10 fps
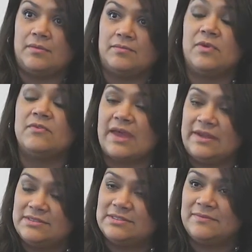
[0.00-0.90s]

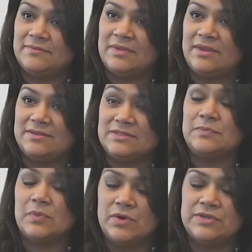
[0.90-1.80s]
providing some
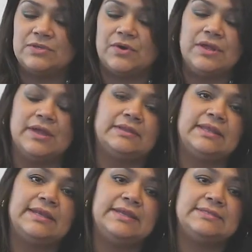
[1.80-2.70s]
support to our young
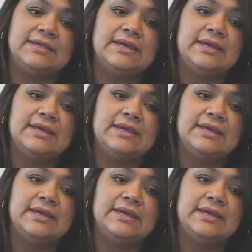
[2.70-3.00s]
ladies,